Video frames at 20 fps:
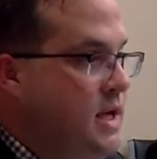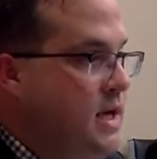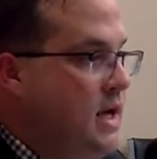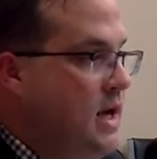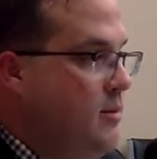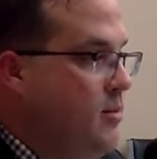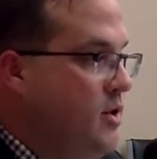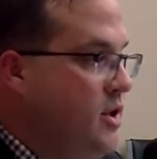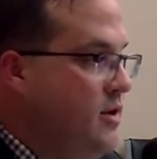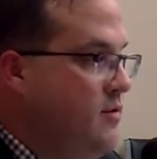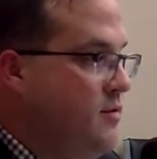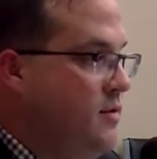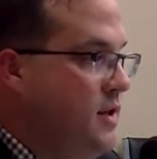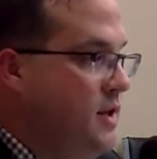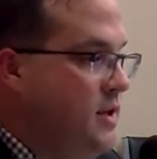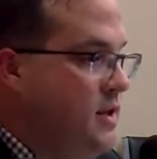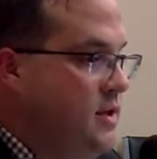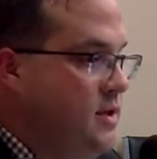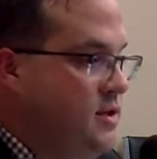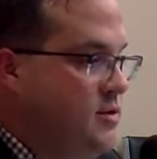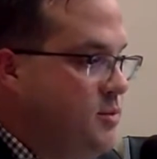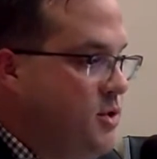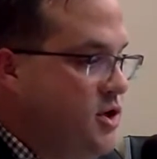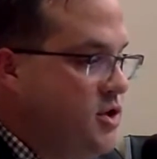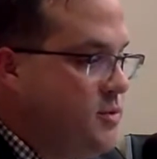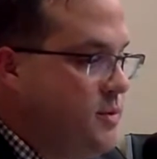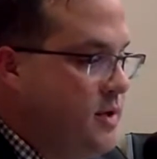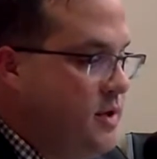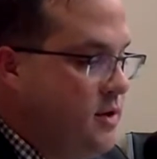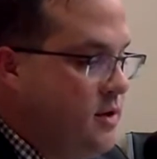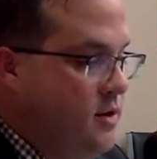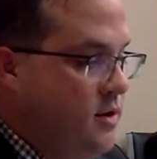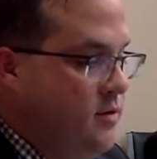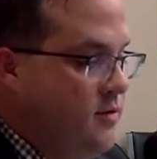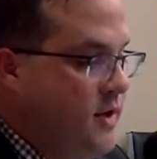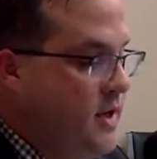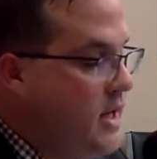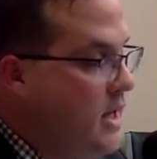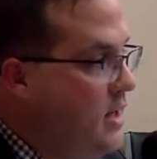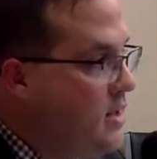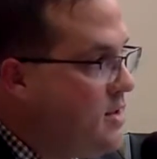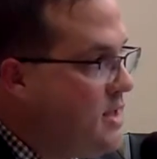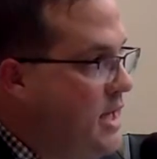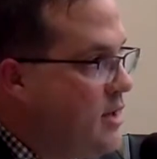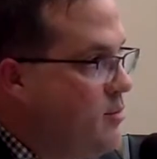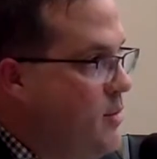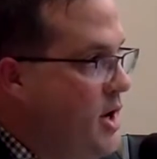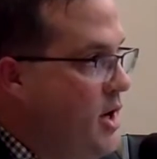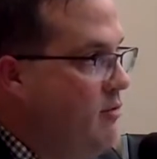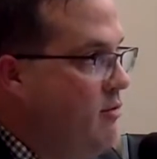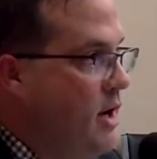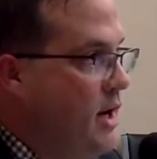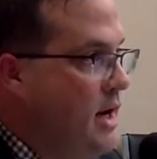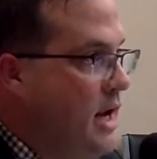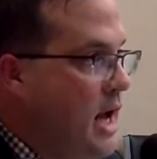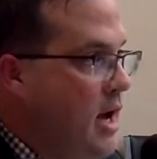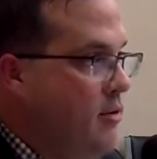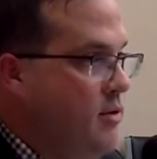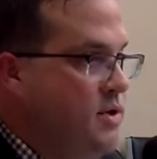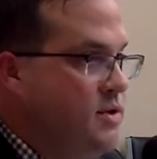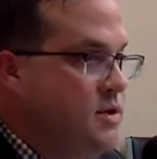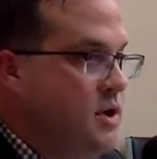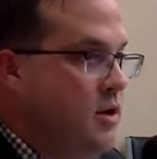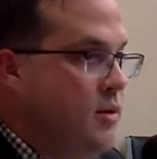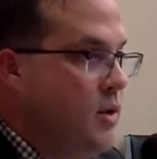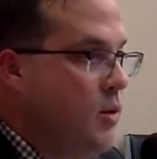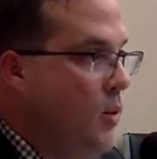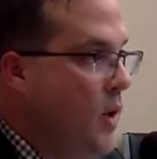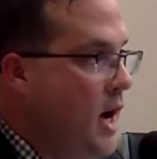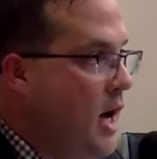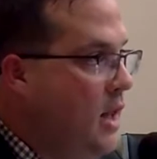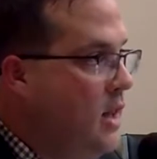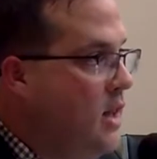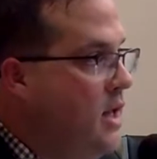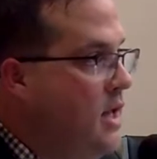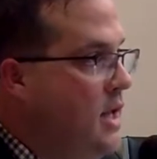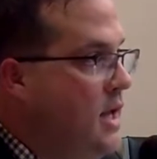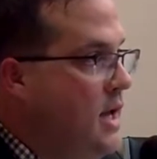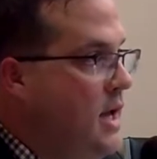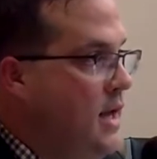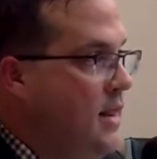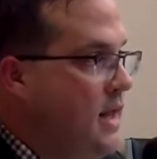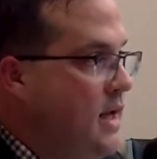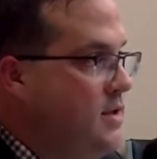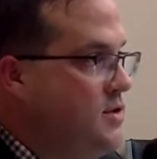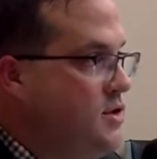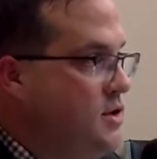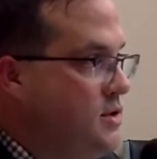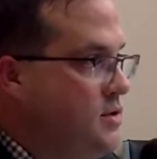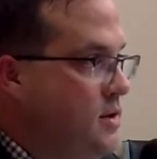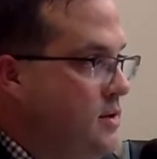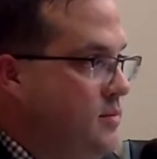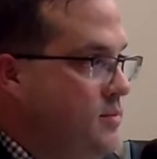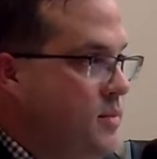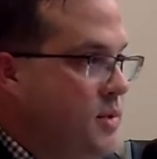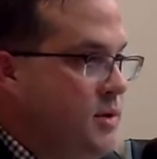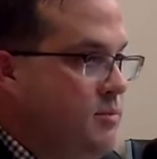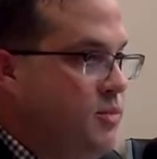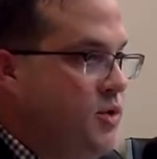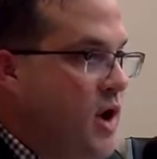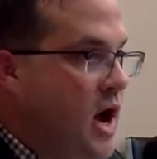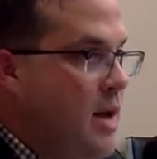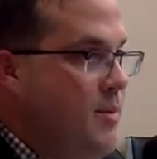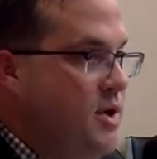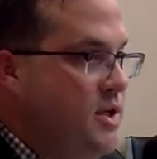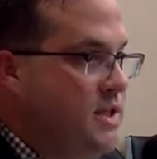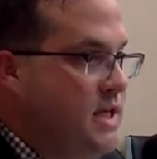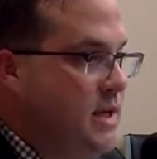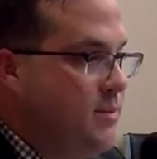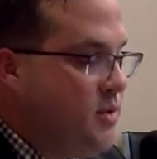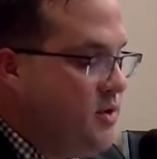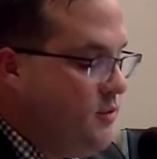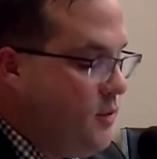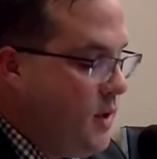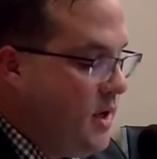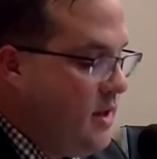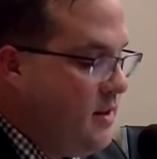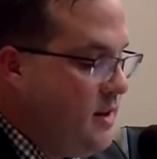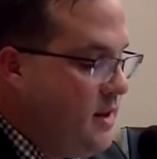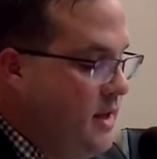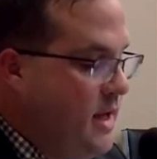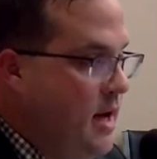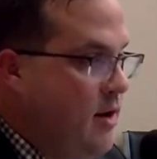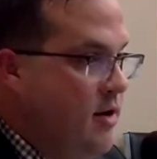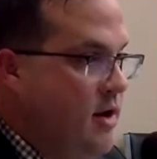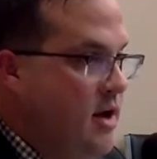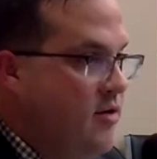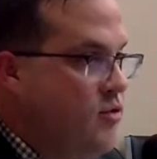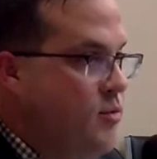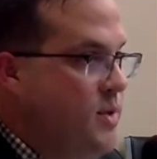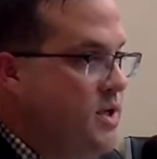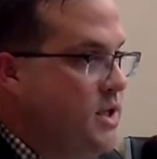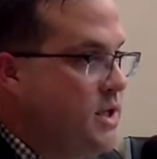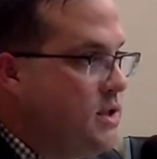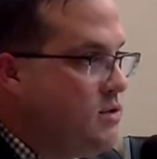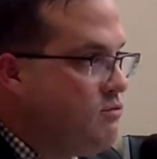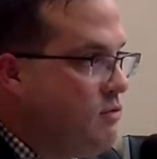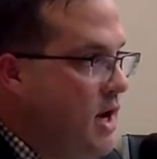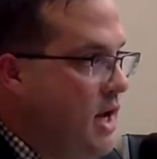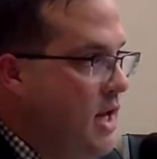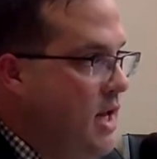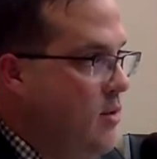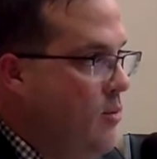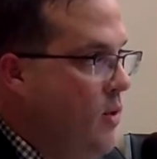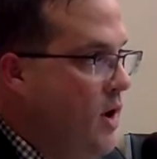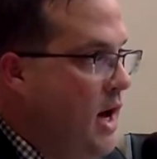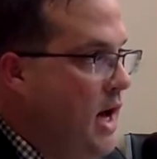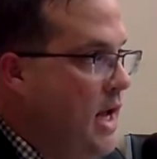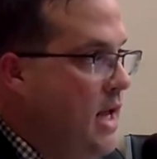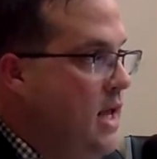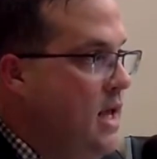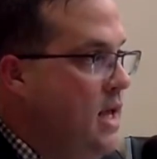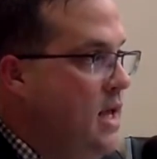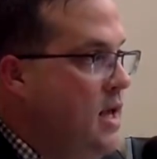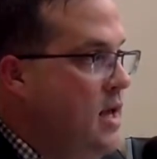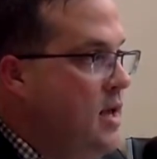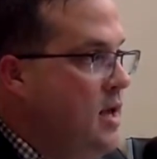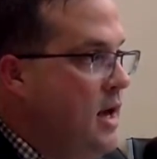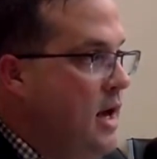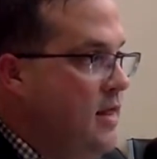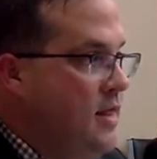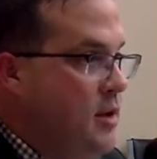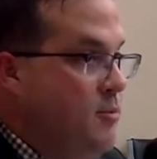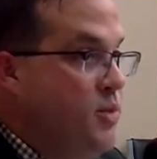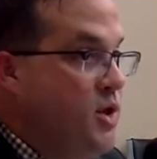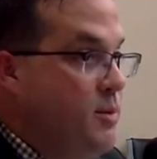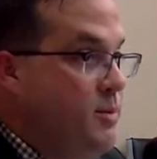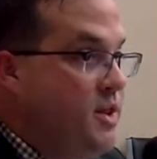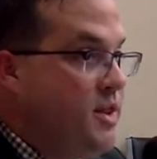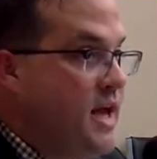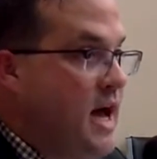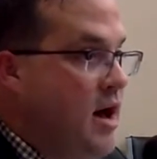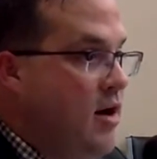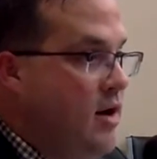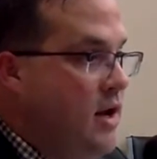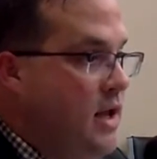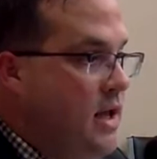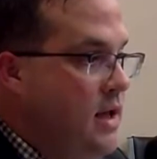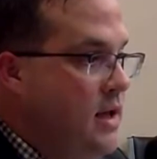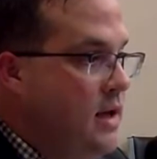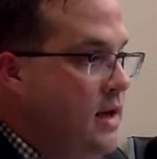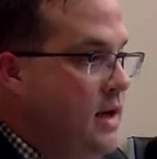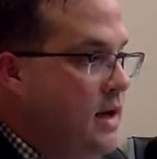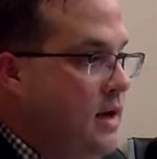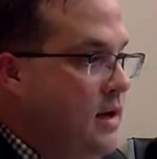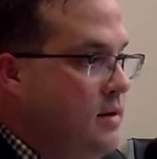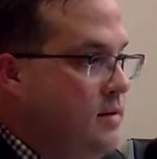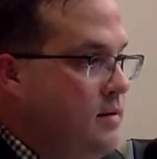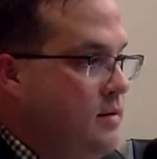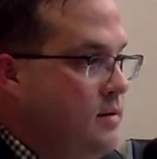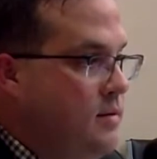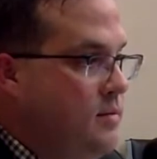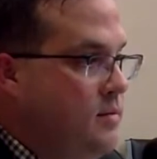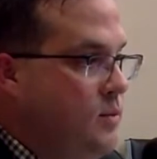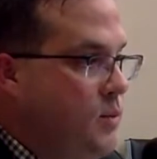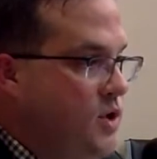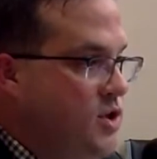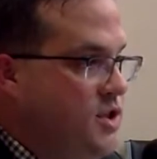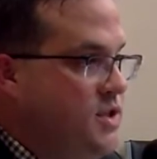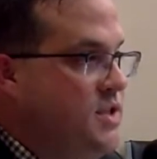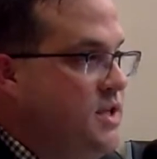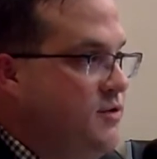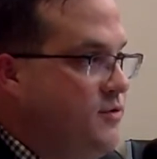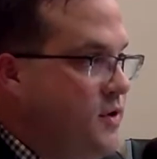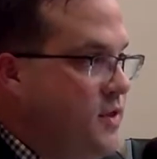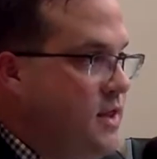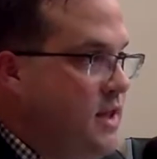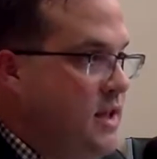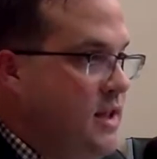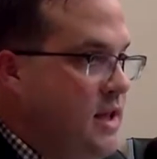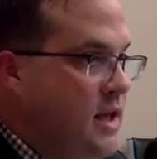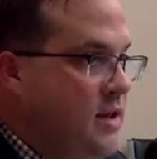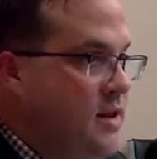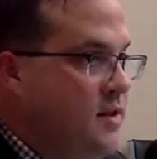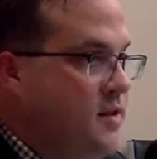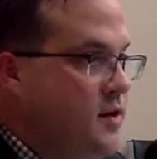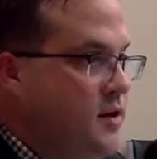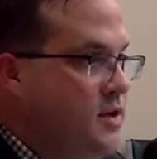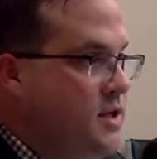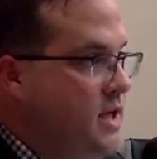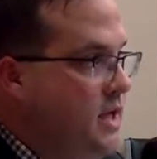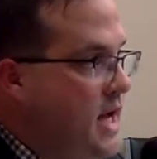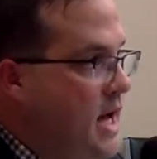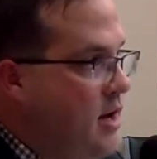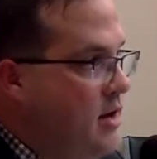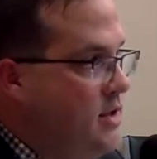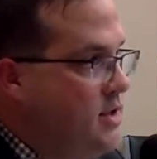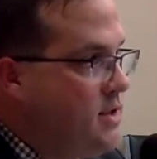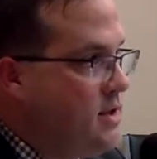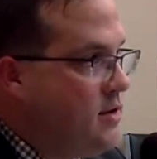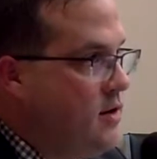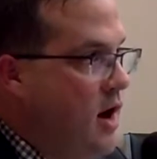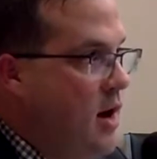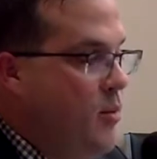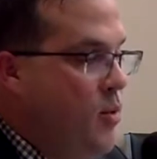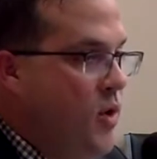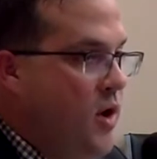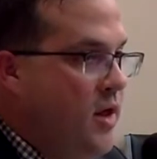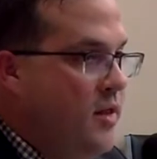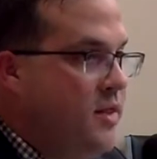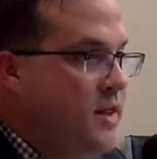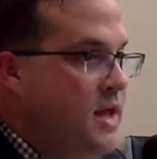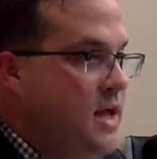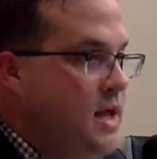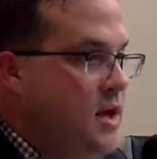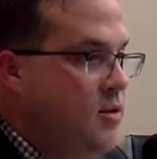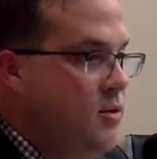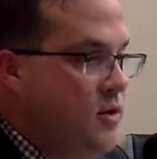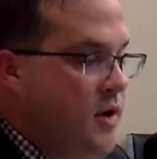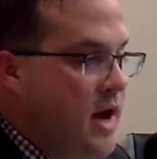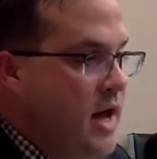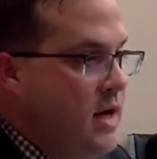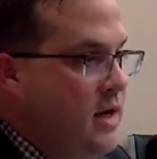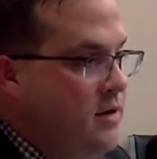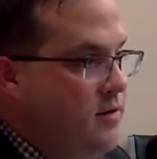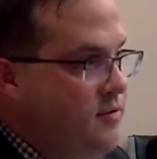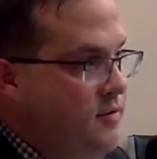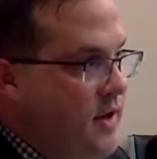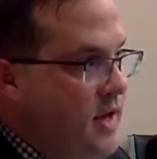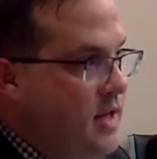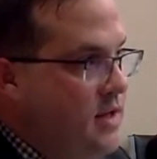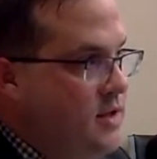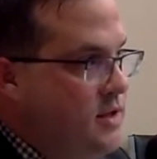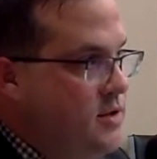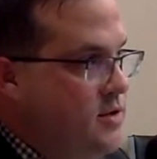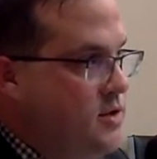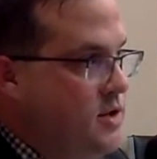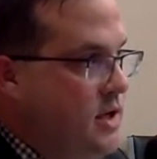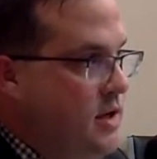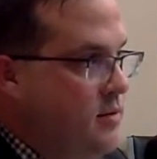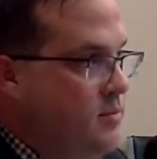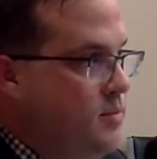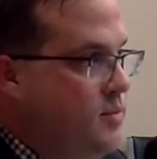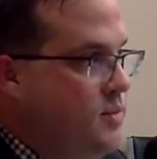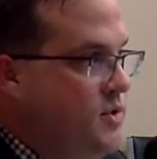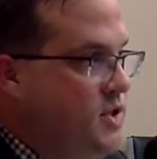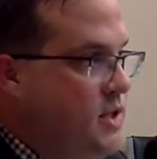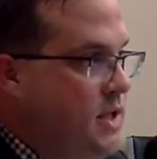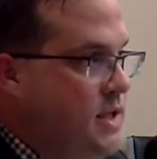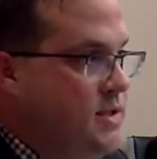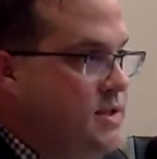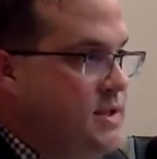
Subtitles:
I believe that the disbursement of the COVID CARES Act money right now is going well, and that's just a prime example of what I think county government does right and why I think Plymouth County, which is different than the other 13 counties in the Commonwealth, we're at an advantage. Cities